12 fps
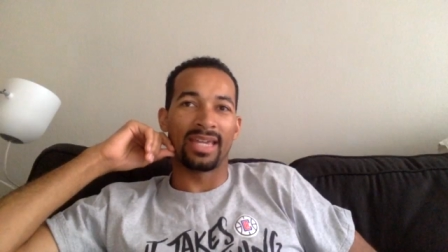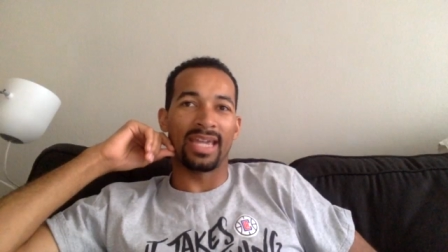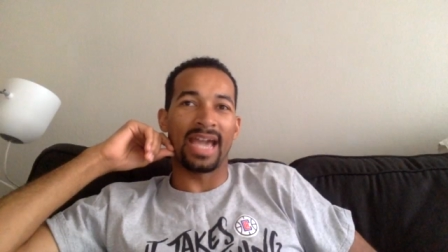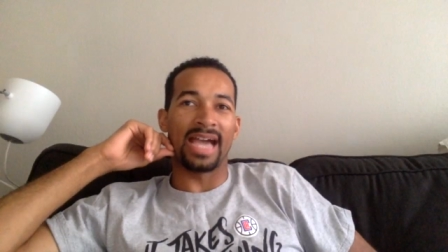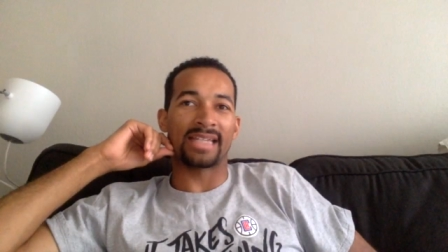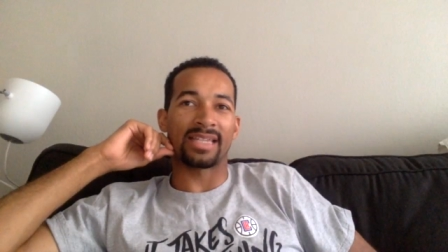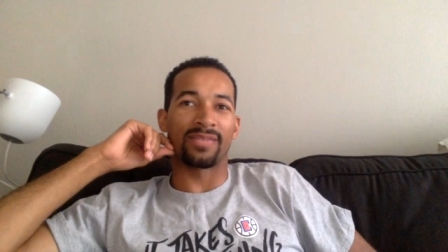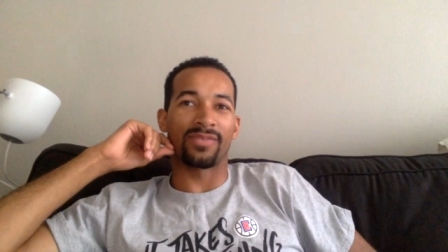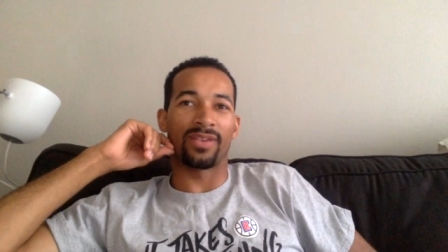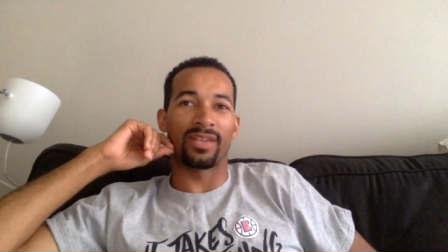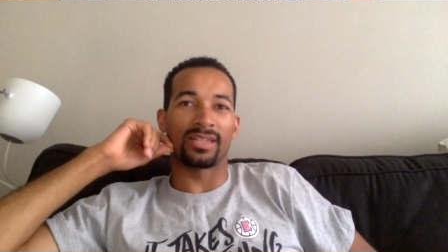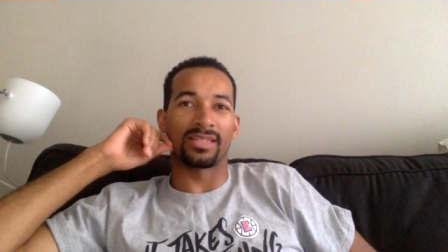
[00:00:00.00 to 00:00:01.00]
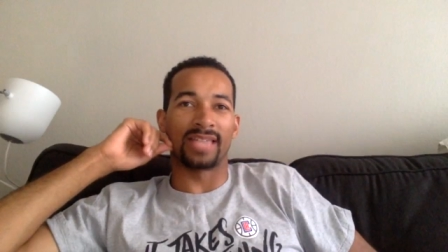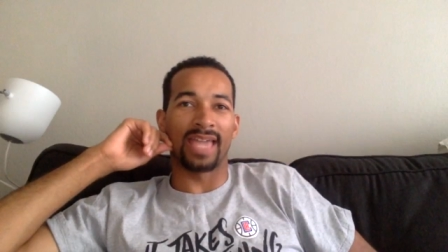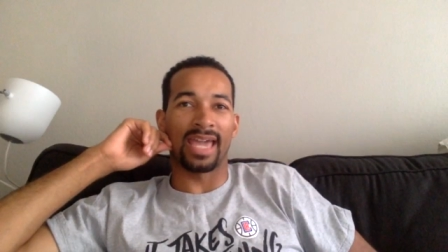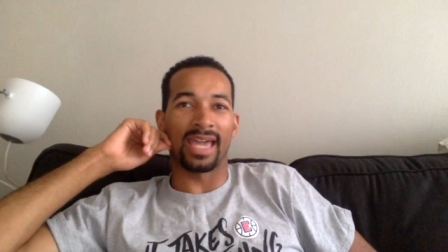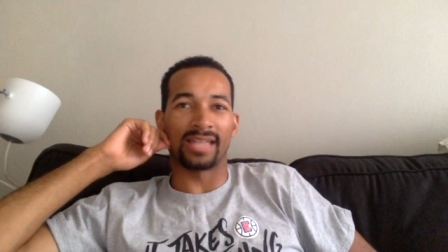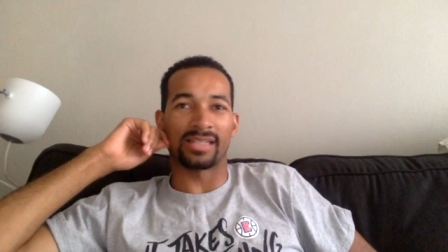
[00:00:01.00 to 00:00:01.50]
He asks him for this
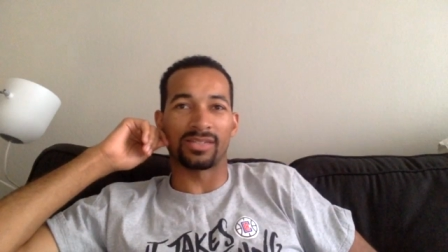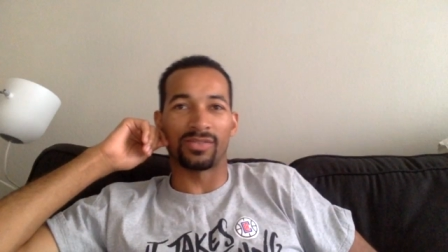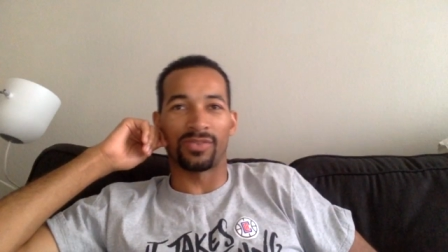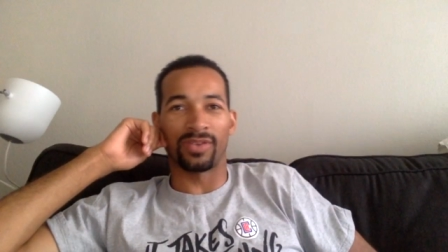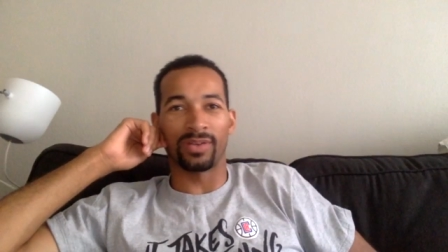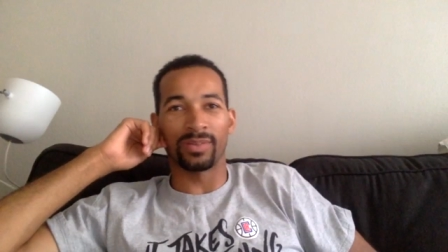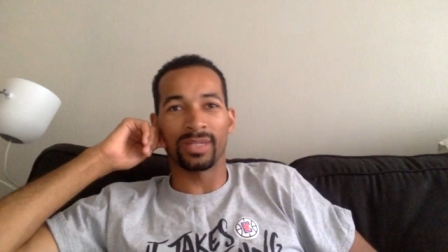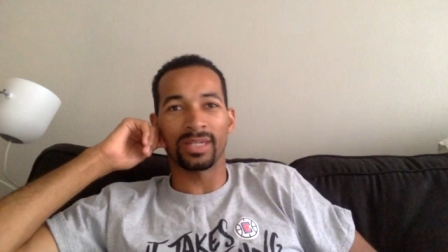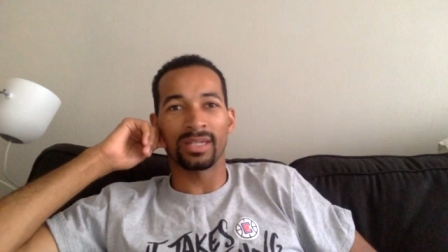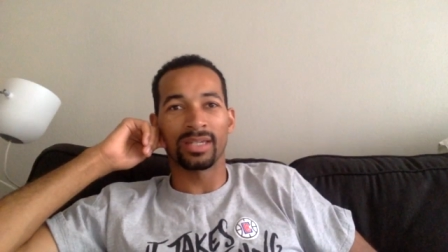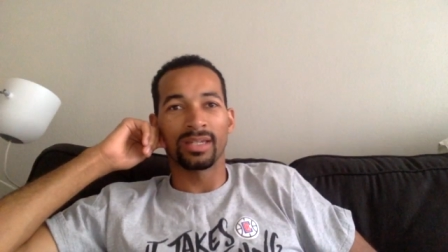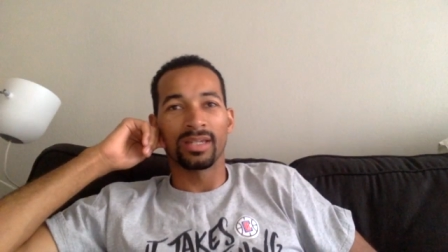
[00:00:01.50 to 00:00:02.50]
dance. You feel me?